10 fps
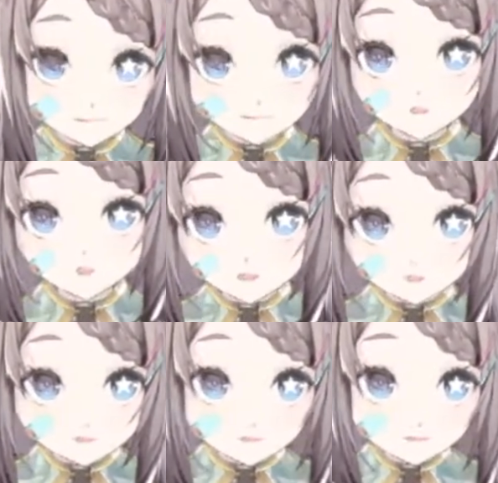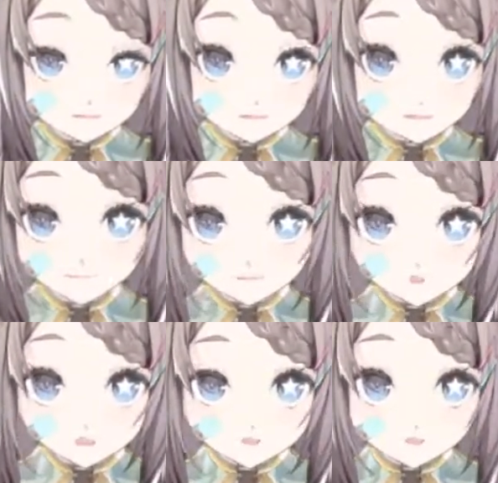it separately and
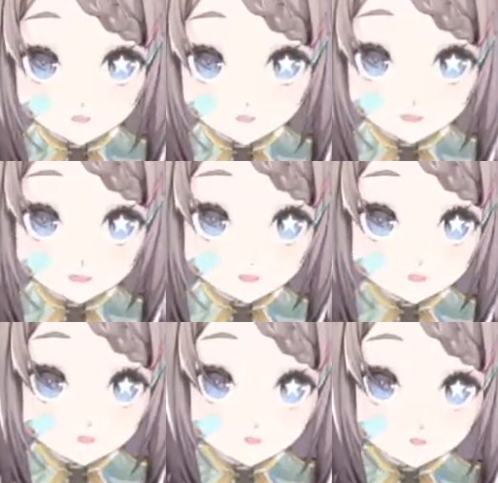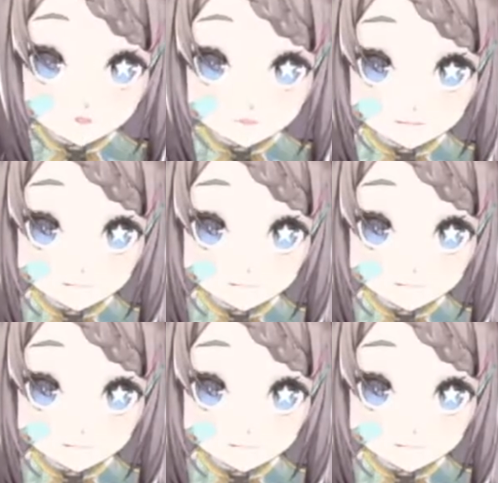see. Oops.